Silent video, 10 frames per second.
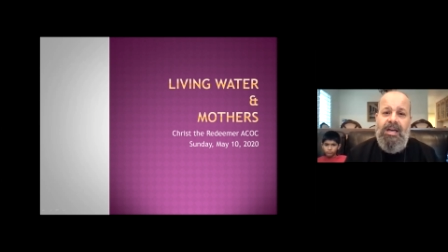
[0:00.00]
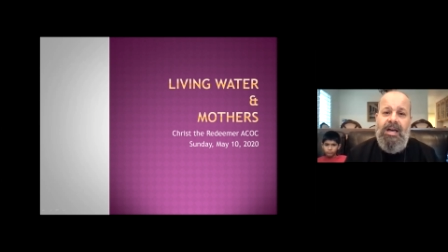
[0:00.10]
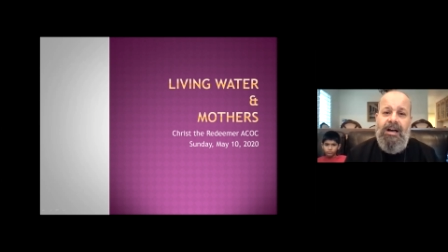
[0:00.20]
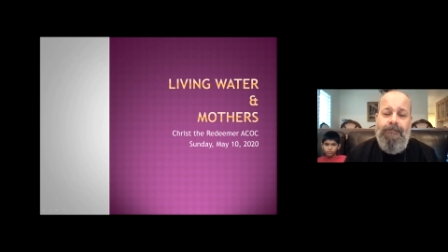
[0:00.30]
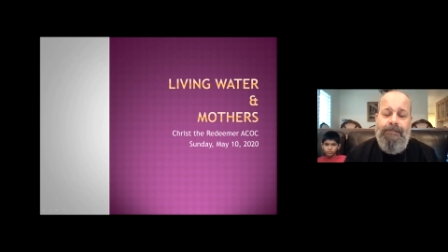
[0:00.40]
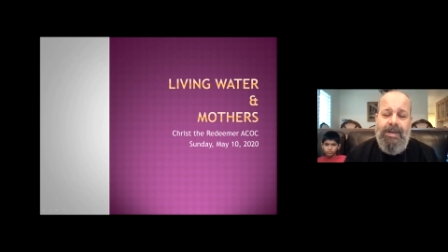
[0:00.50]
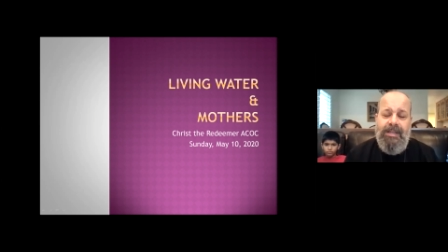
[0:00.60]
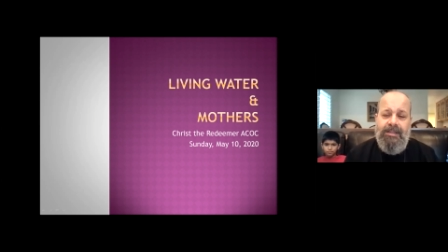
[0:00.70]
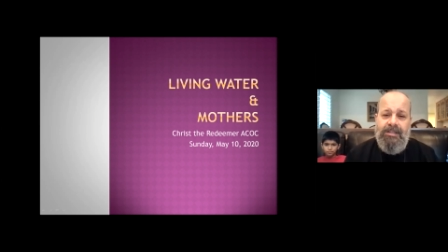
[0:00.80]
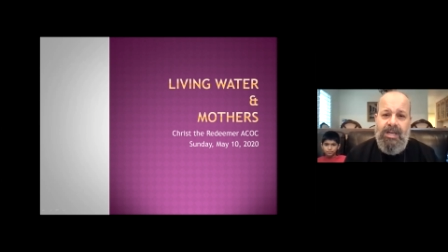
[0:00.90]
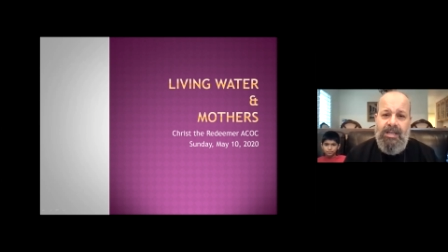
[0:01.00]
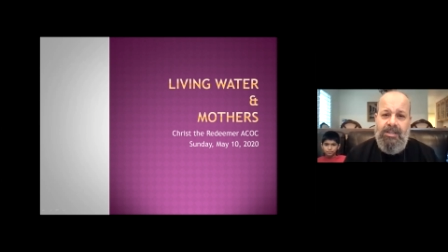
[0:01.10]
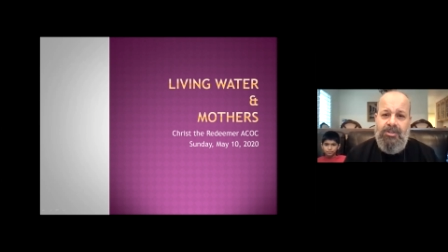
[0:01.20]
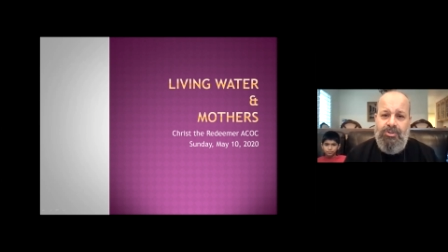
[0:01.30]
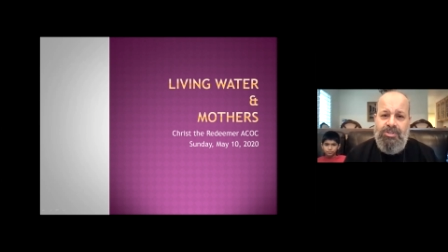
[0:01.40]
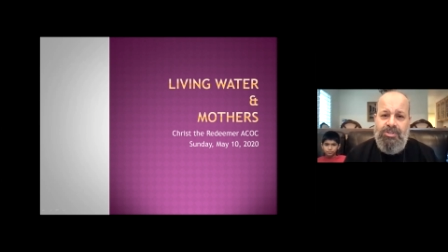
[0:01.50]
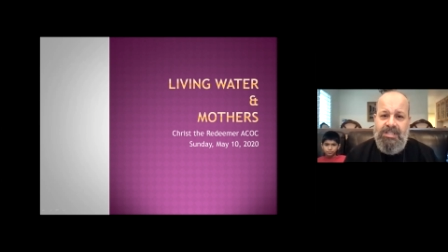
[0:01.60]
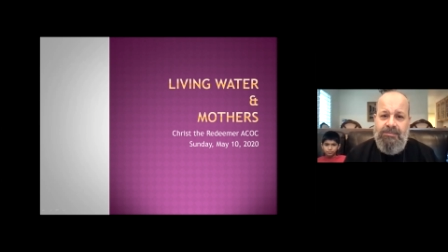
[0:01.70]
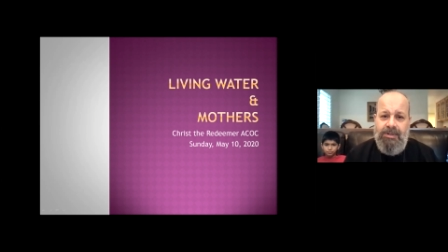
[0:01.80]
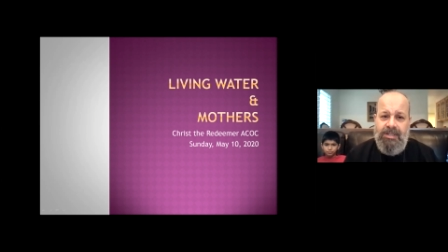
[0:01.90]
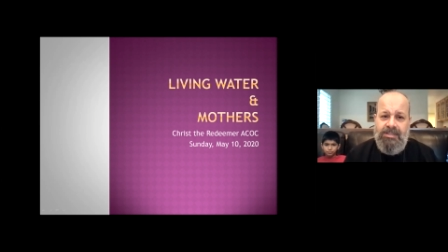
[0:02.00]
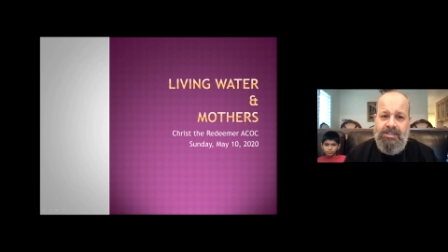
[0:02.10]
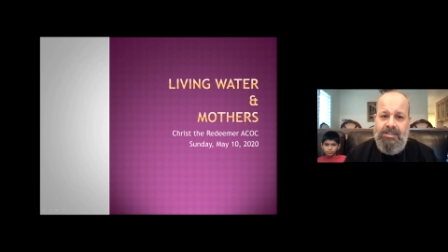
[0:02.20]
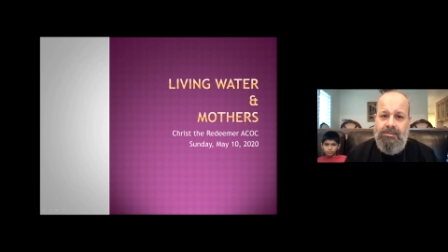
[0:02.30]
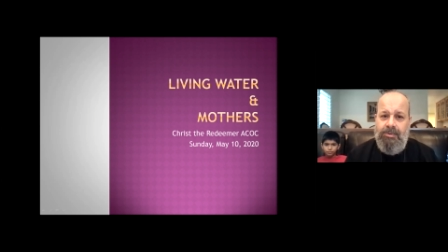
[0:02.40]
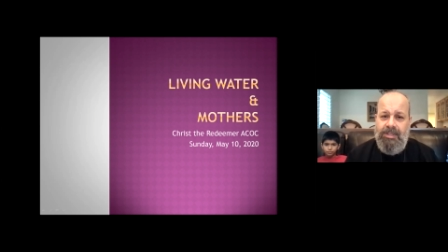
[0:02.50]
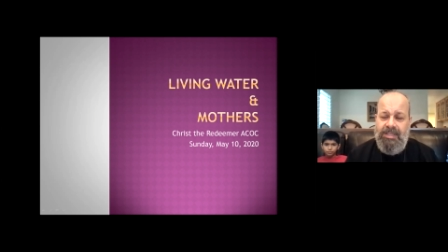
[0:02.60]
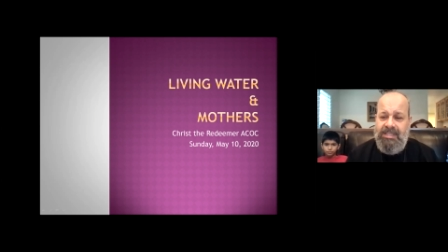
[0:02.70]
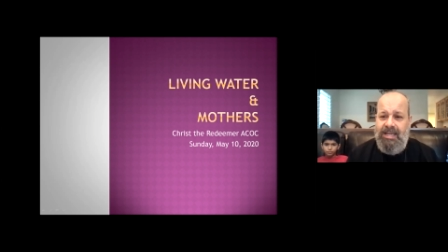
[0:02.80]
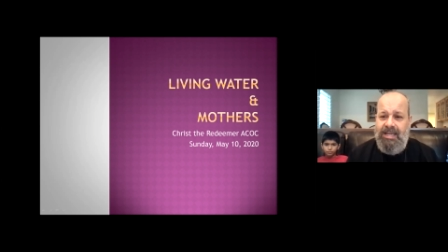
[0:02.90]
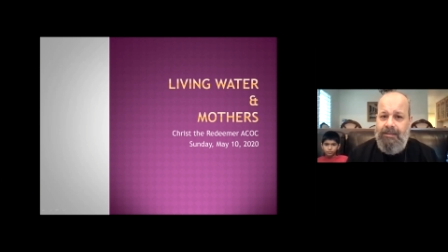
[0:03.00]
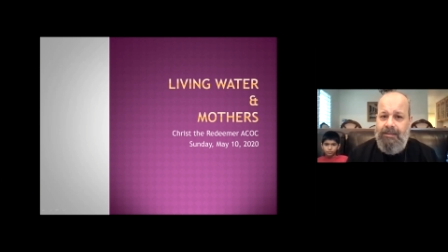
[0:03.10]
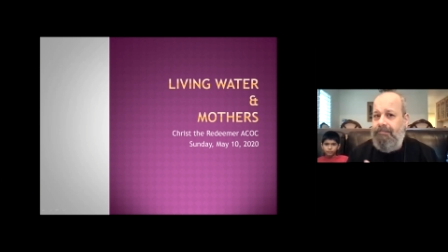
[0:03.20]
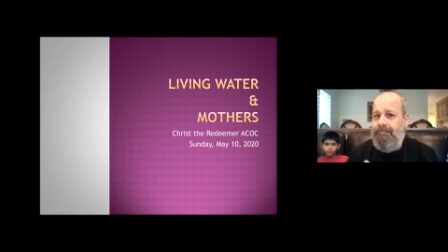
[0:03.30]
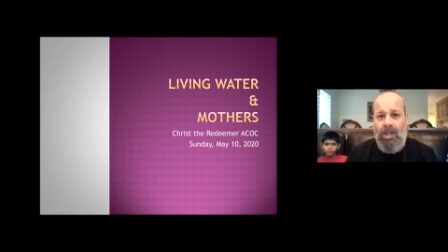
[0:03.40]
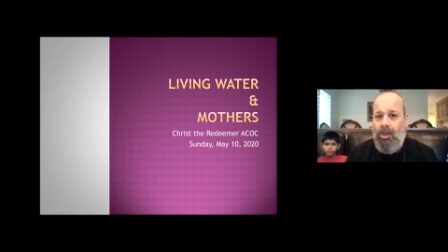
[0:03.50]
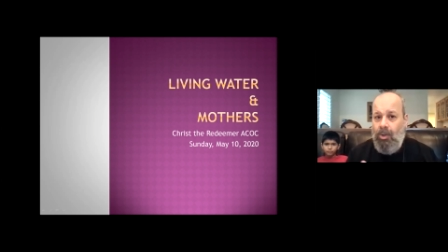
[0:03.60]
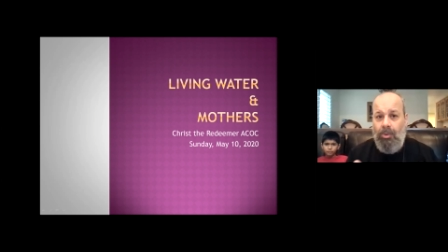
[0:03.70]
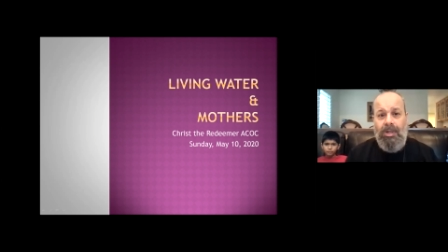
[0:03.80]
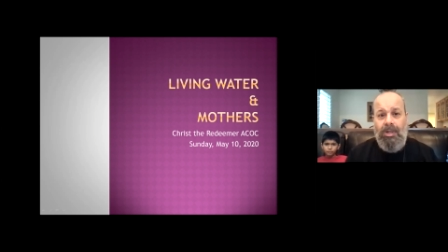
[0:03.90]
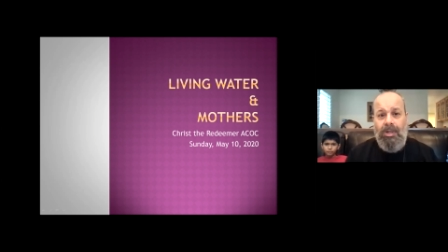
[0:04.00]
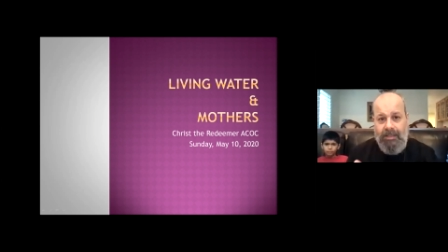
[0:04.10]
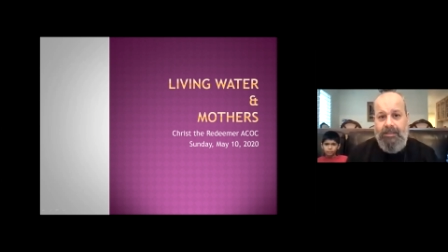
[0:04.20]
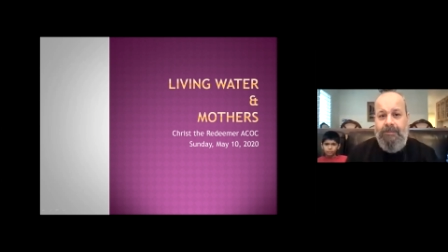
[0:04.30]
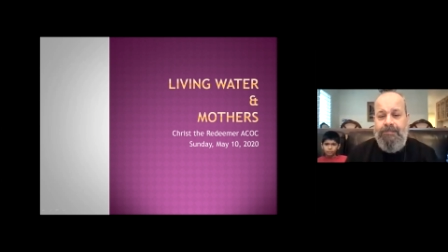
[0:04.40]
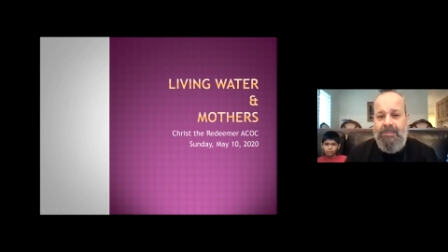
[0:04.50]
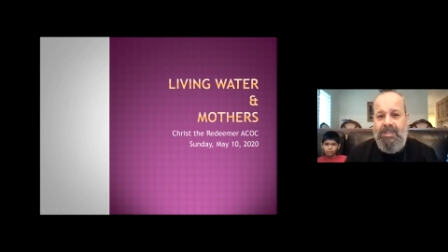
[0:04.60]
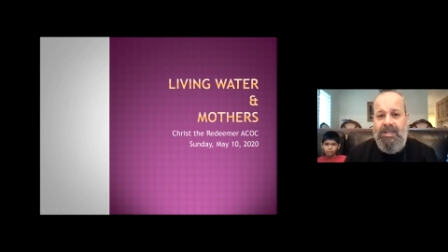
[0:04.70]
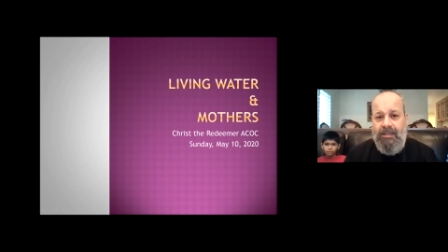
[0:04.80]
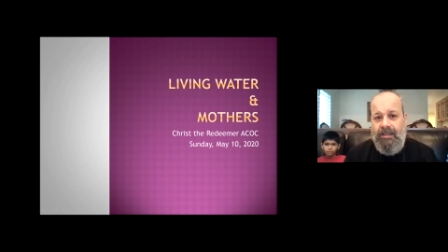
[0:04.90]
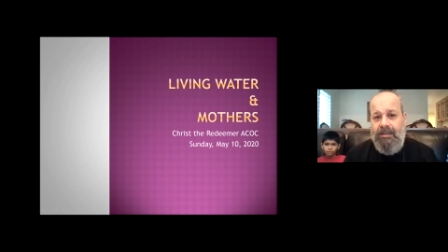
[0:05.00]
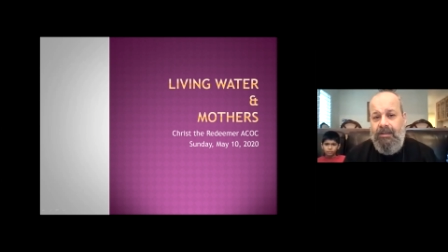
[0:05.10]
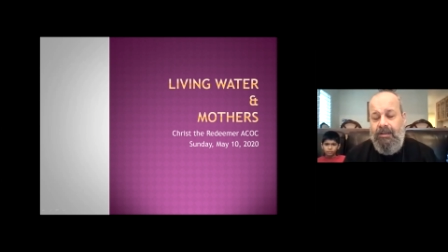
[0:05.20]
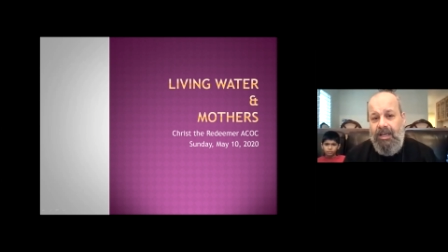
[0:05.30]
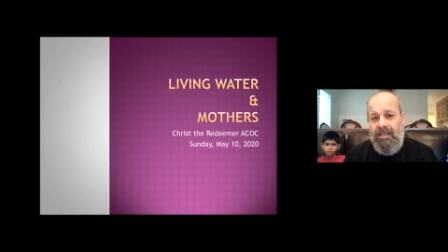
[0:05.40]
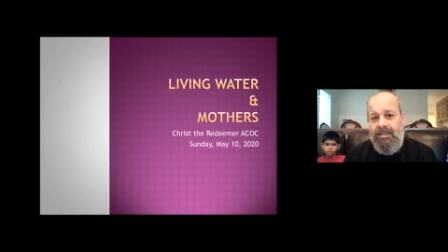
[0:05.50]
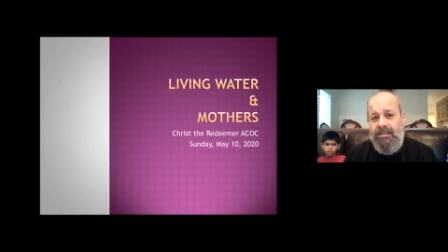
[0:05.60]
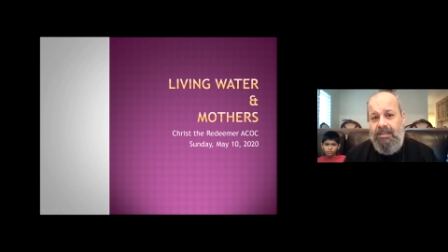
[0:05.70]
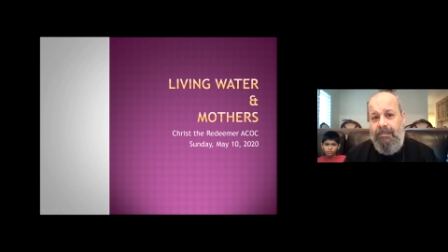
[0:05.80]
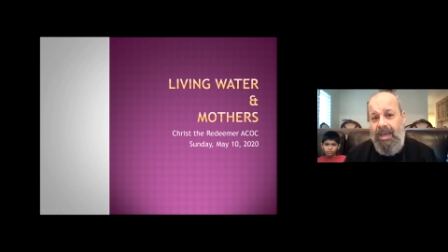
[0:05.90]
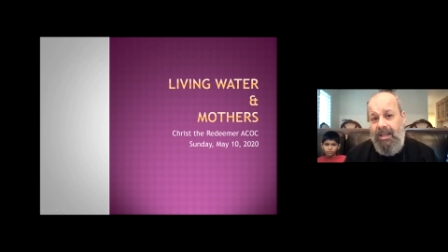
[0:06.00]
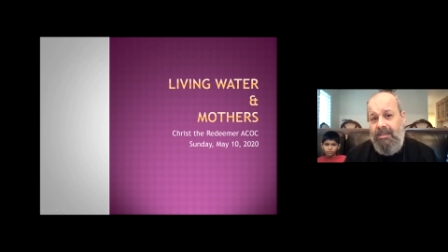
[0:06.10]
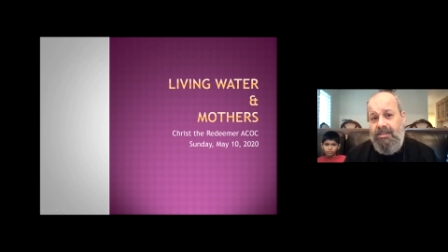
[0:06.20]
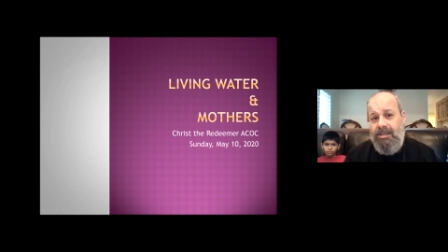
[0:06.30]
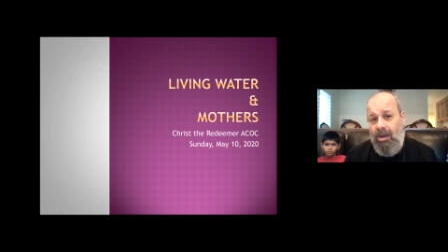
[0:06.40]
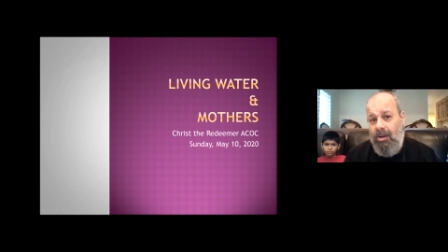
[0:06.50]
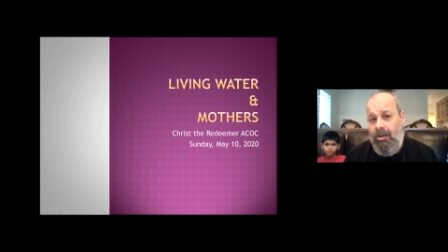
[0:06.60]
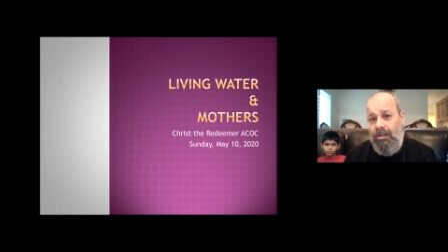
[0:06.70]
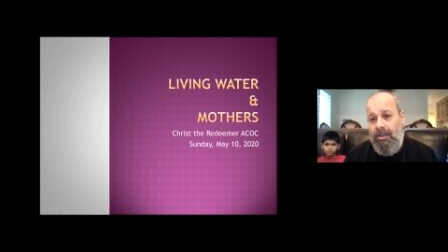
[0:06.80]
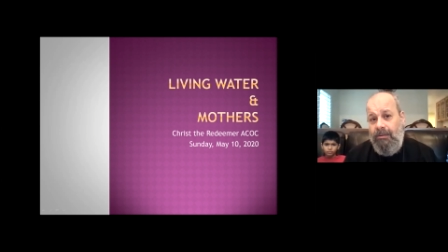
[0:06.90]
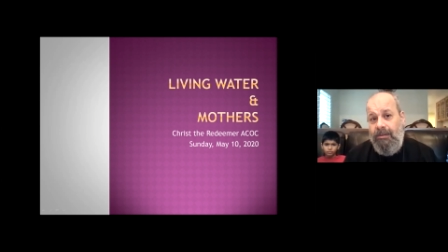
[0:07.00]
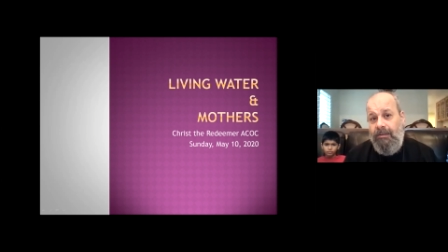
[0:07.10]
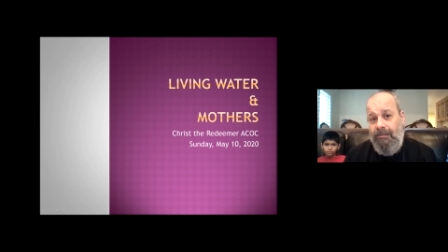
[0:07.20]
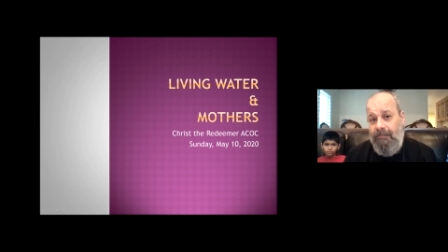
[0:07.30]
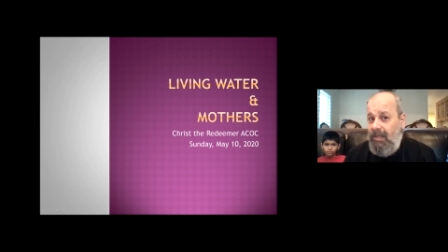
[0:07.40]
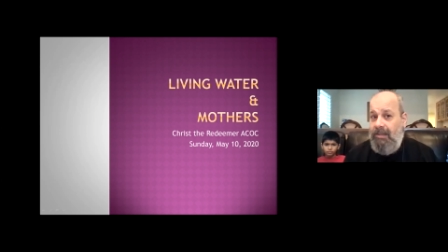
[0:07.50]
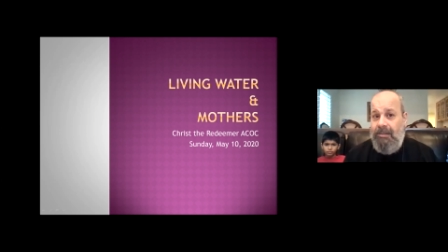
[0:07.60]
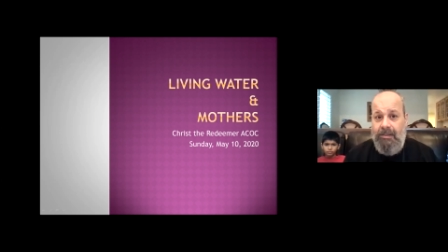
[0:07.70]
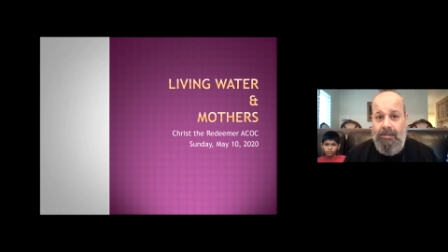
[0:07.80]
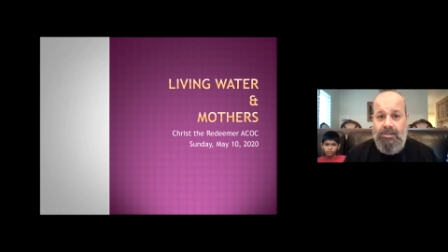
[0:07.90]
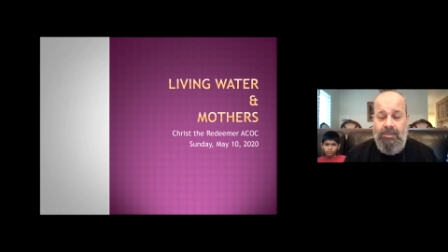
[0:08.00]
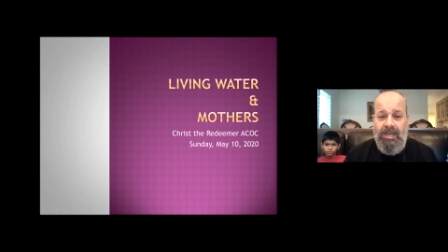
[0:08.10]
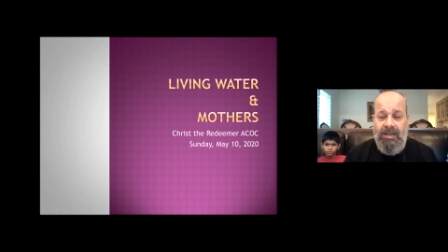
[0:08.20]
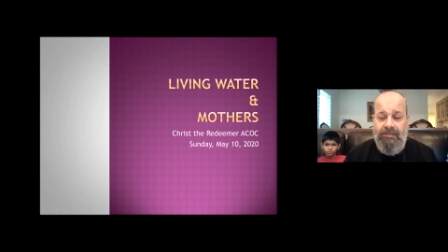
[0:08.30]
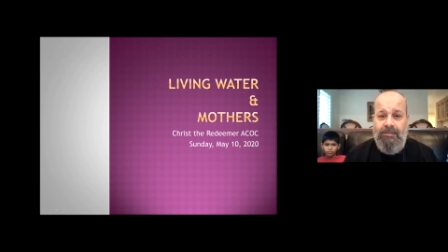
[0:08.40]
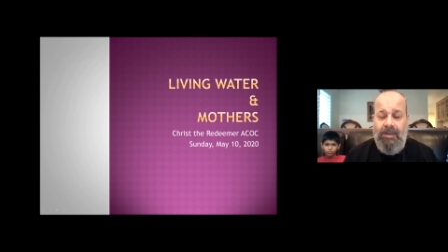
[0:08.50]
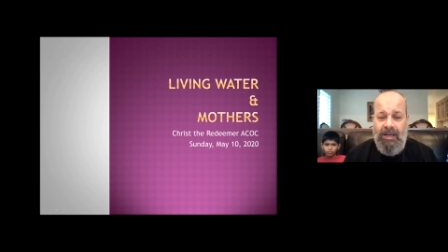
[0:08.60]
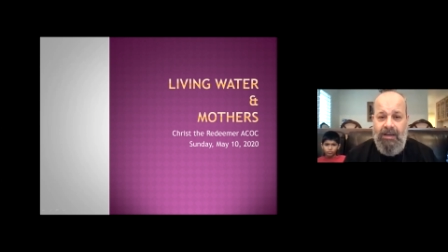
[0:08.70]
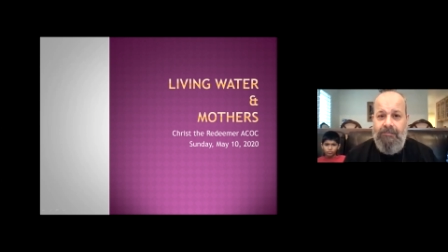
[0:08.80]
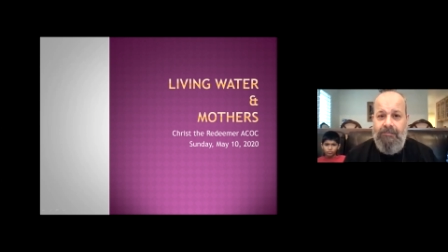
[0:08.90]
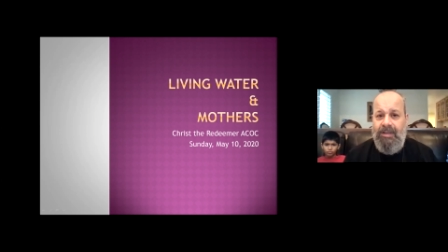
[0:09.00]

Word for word: Um, and this and the church sets for us what does that look like? And uh, it depends on faith. So we have to have